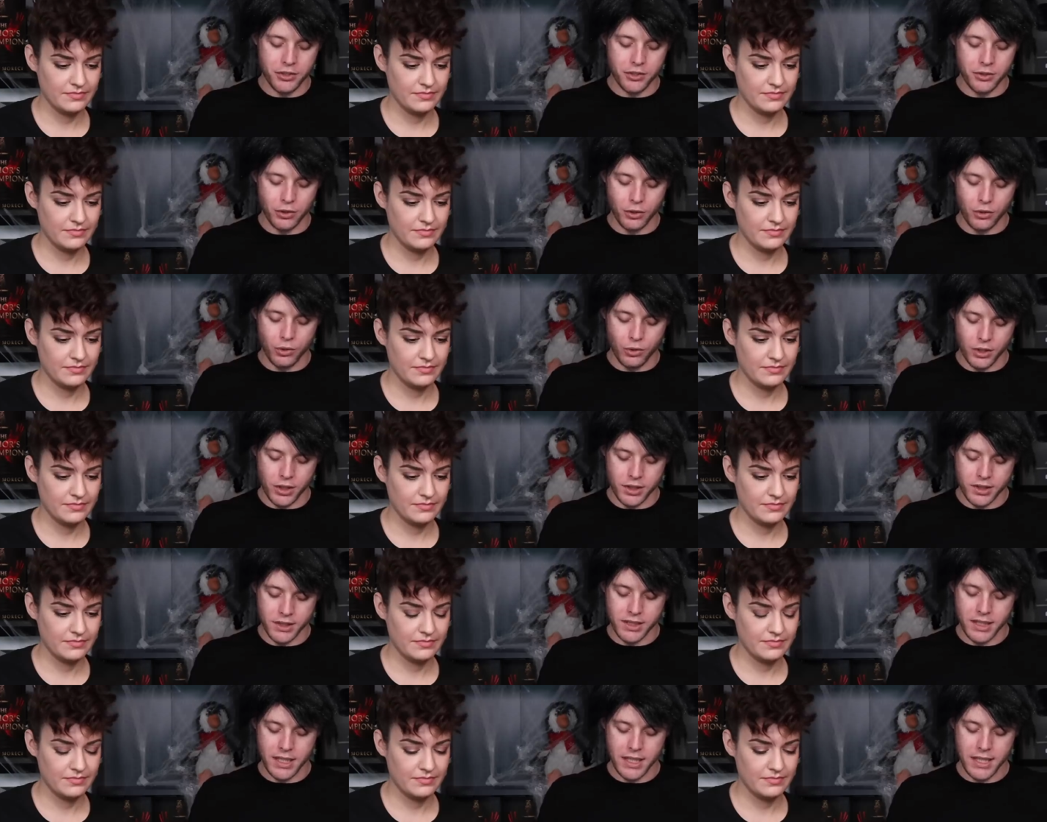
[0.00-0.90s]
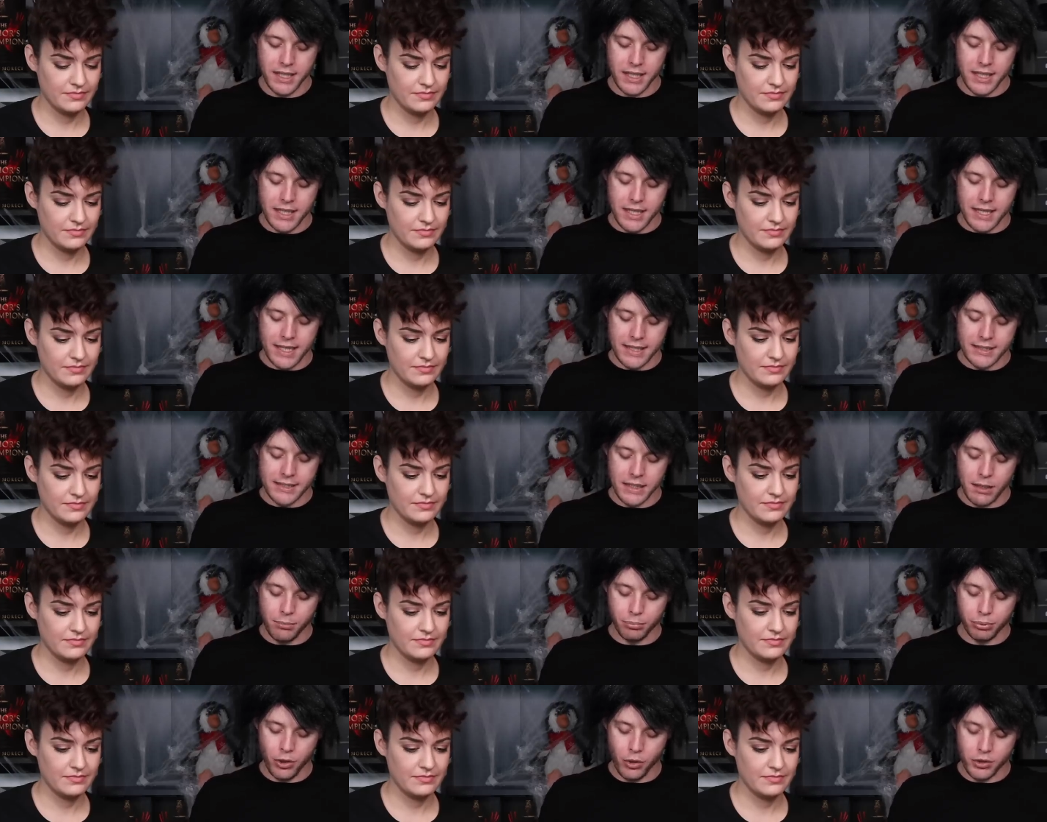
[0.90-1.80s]
Speaker 1: through the course. As he
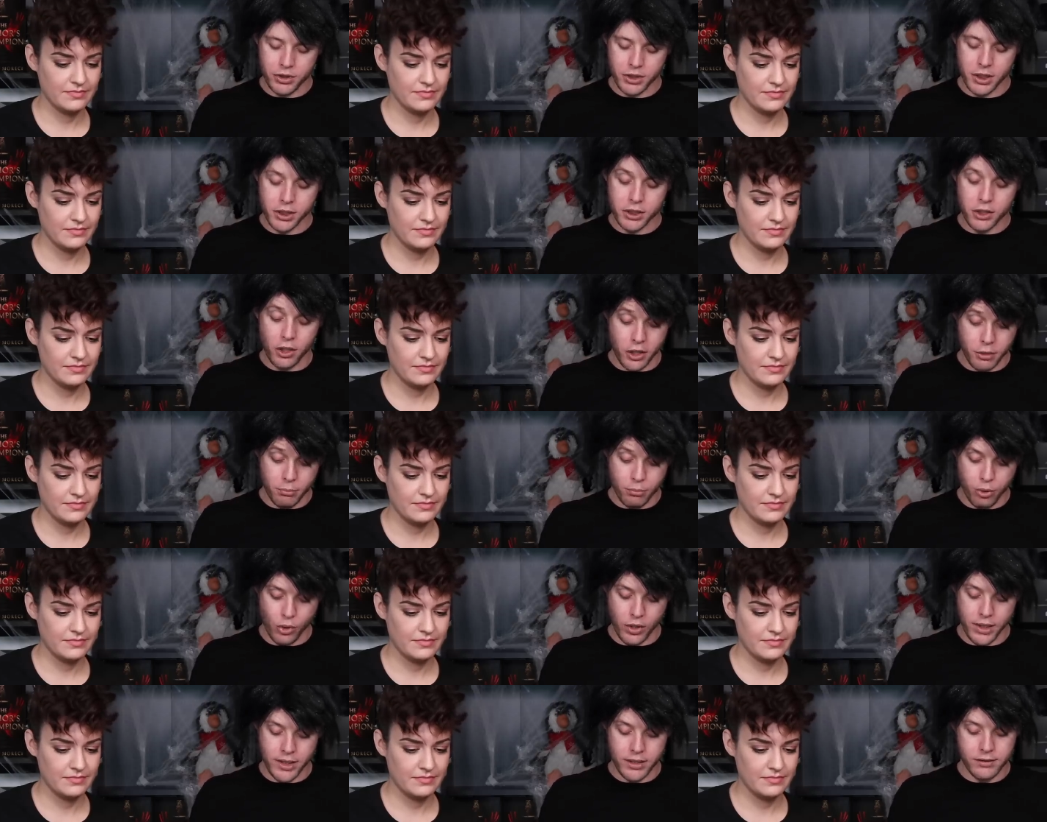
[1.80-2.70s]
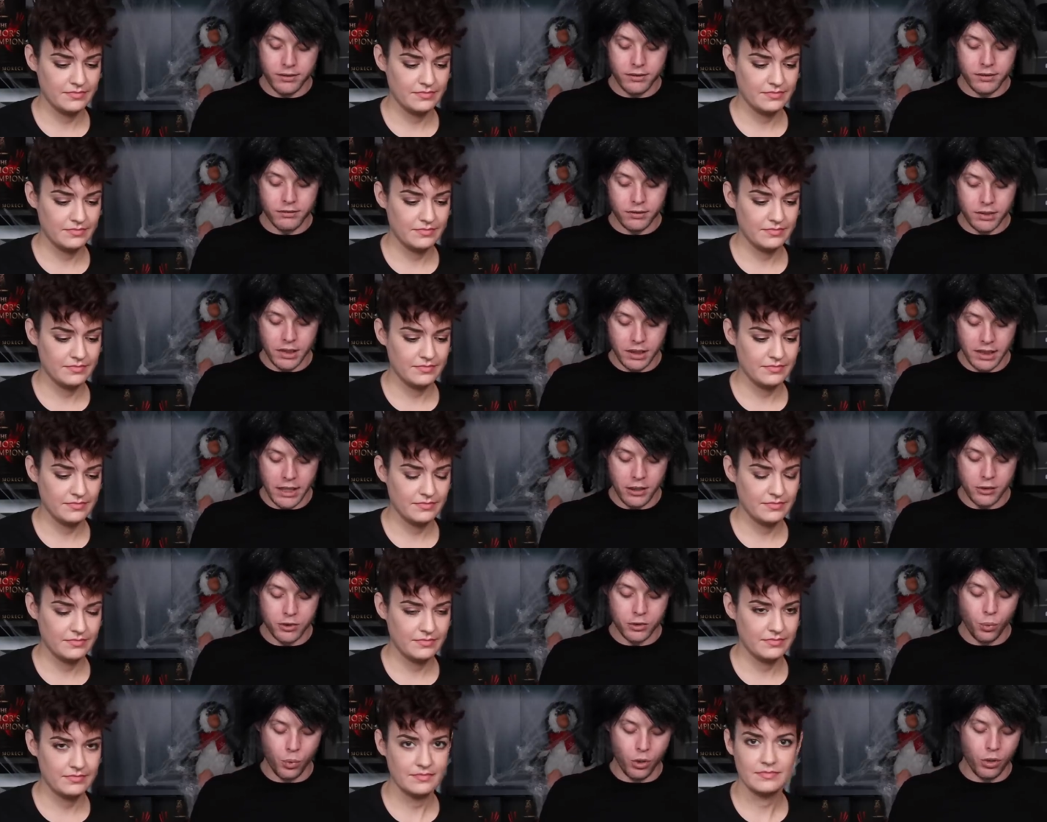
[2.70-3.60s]
approached the starting point,
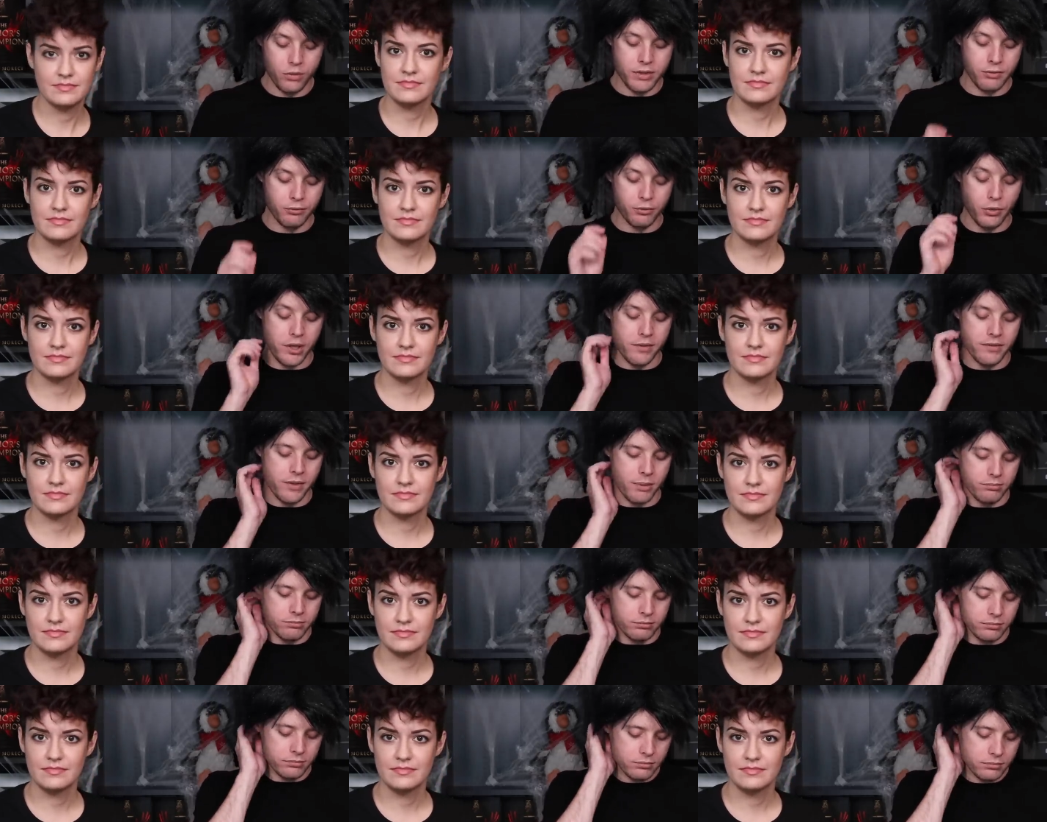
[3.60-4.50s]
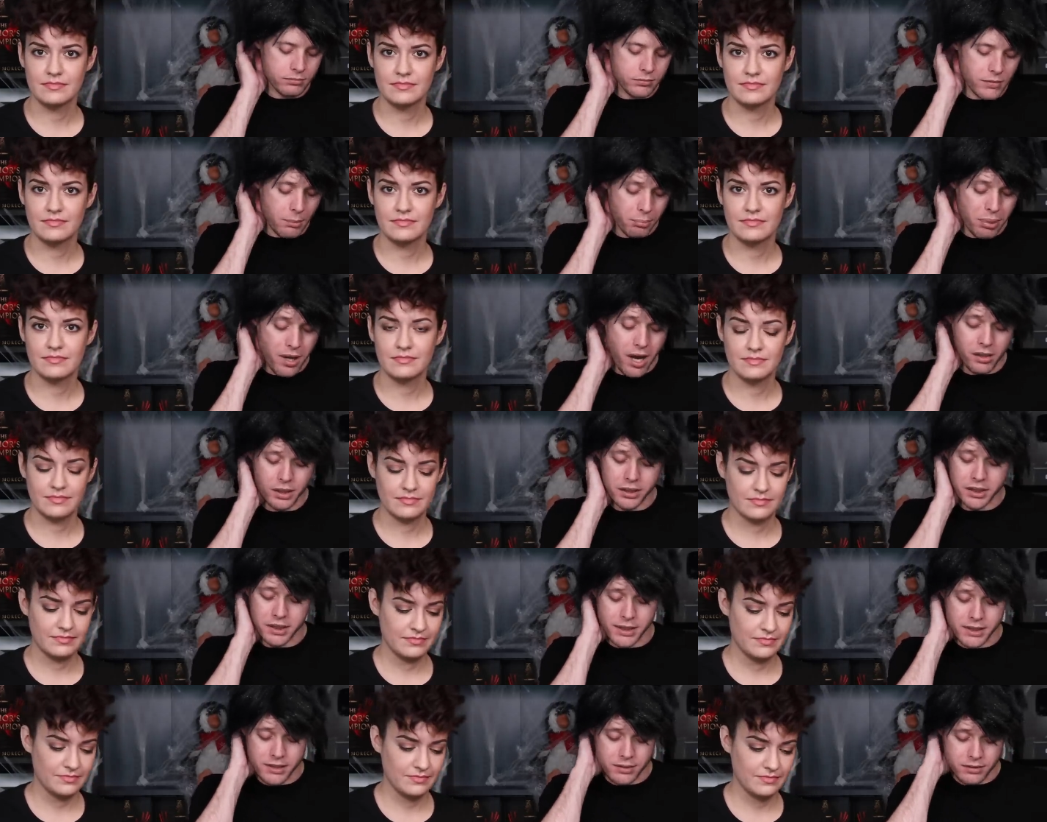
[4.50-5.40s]
Kaleo swerved in front of him.
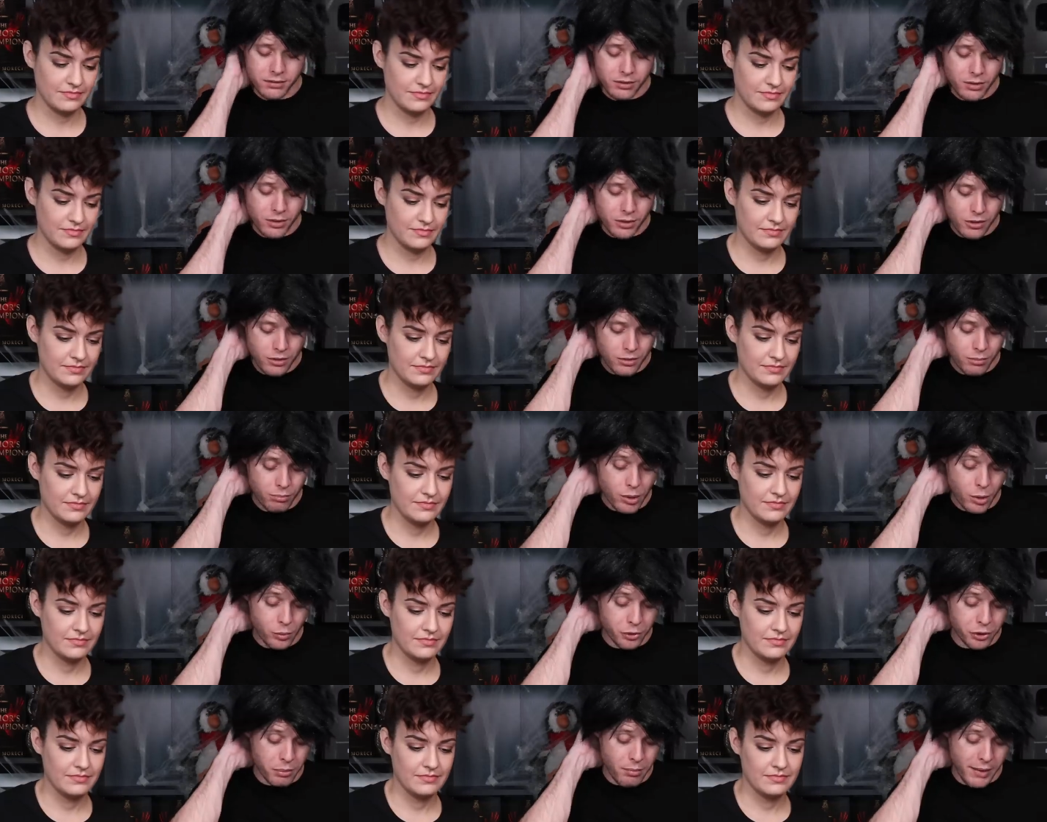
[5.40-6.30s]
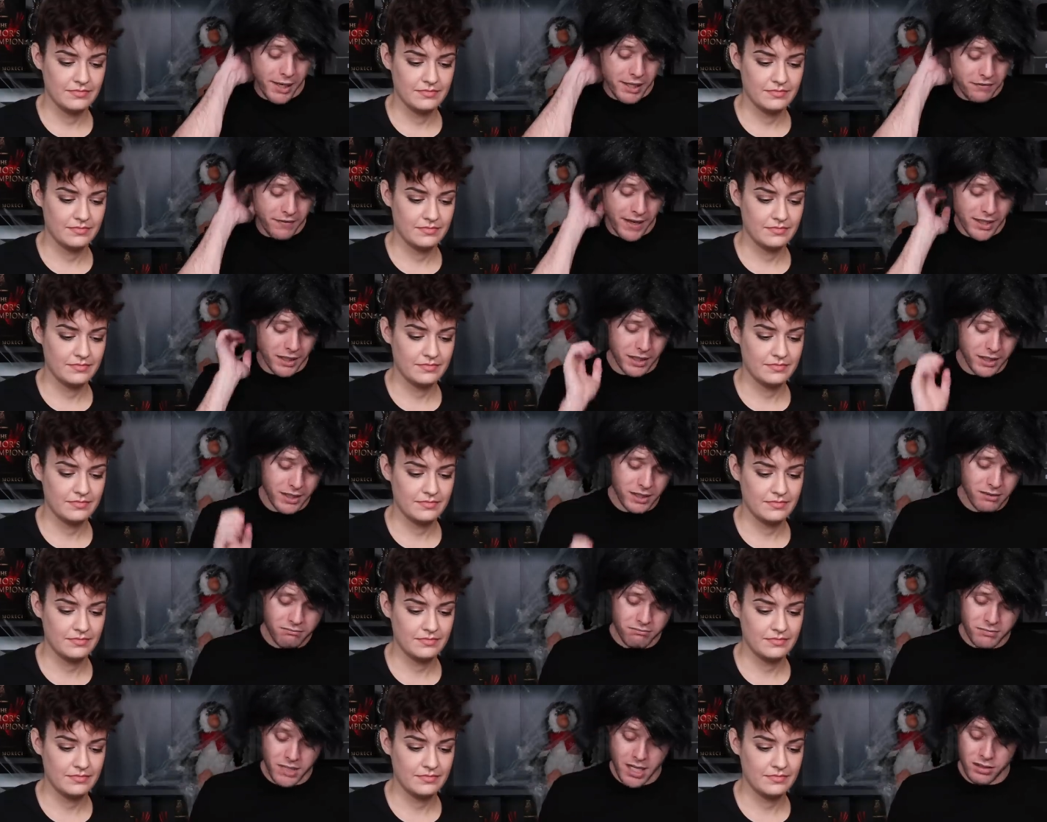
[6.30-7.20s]
Apologies, but would you mind if I cut
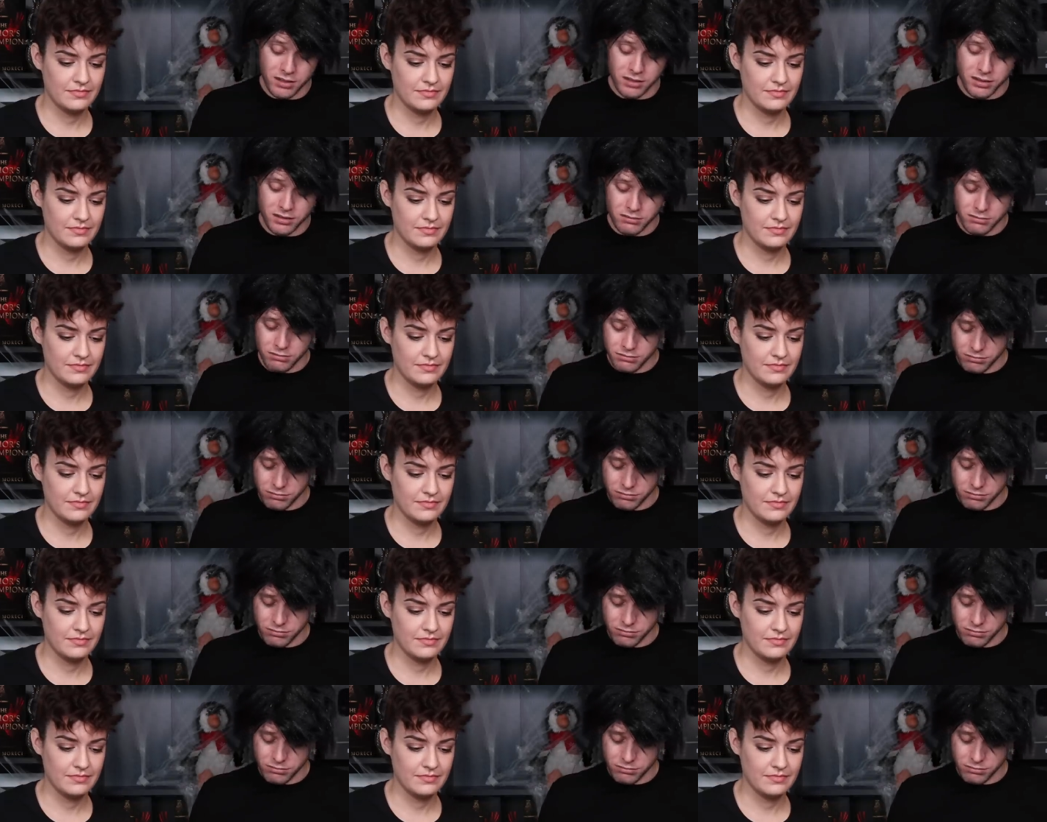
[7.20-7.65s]
in? Yes?